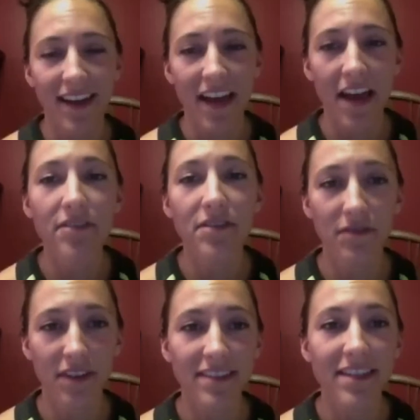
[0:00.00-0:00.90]
have some
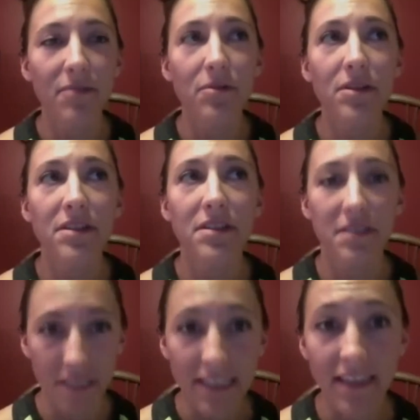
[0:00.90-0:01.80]
friends that would
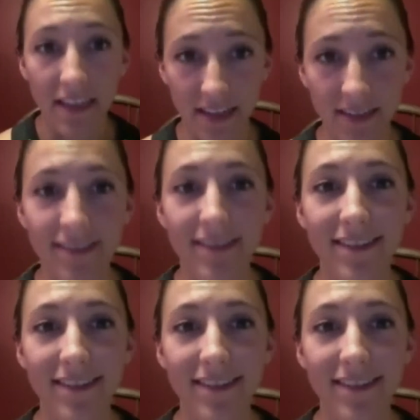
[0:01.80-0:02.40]
need this.